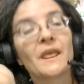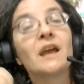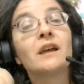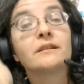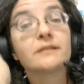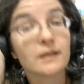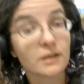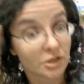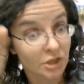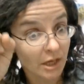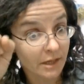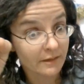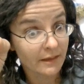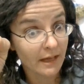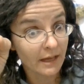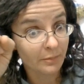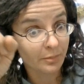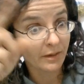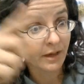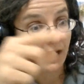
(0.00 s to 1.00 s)
So check
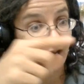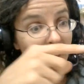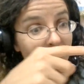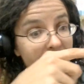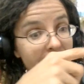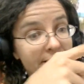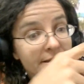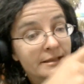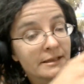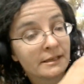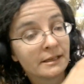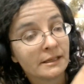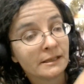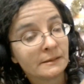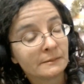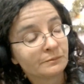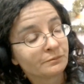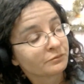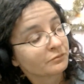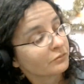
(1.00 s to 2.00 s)
the APIs
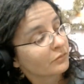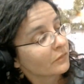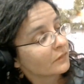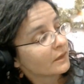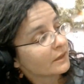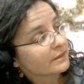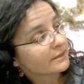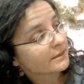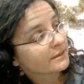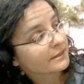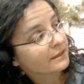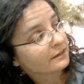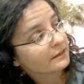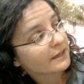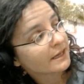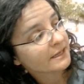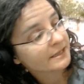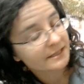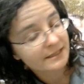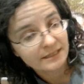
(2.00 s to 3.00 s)
this is the
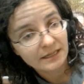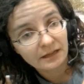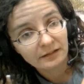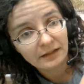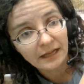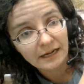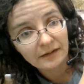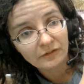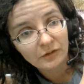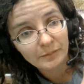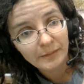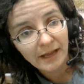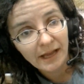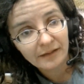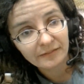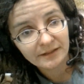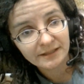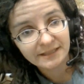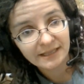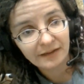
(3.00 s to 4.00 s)
list. A lot of them
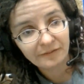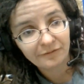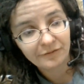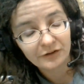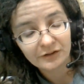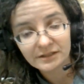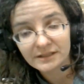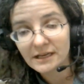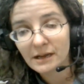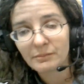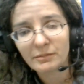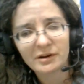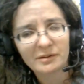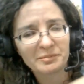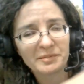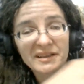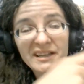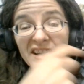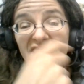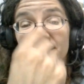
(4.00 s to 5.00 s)
have the same first number
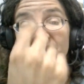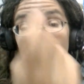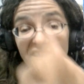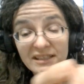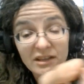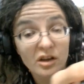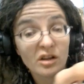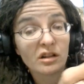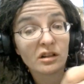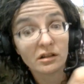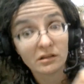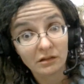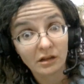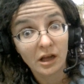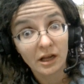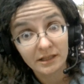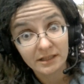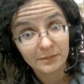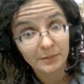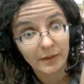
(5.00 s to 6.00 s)
because it's all
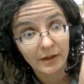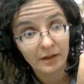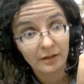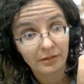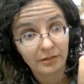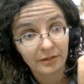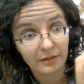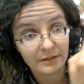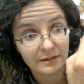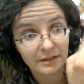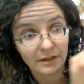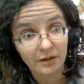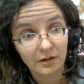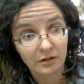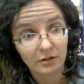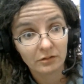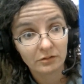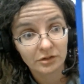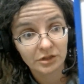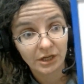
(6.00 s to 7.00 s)
Hudspeth.
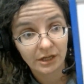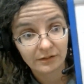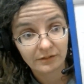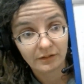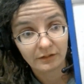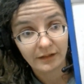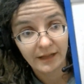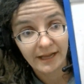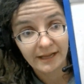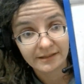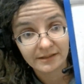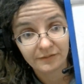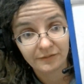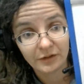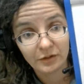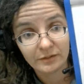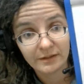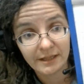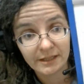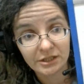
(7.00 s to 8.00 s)
So check the last
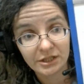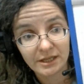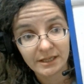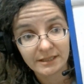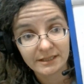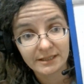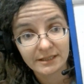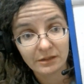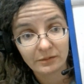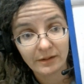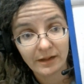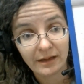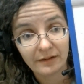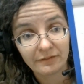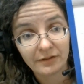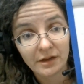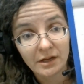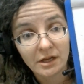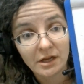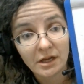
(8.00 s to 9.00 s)
few digits. So we have
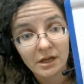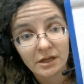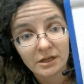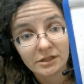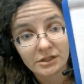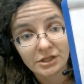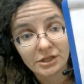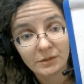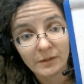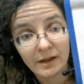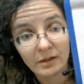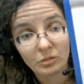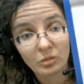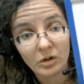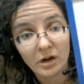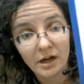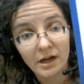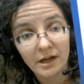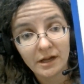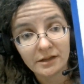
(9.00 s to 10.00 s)

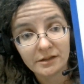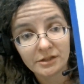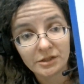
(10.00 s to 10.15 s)
281,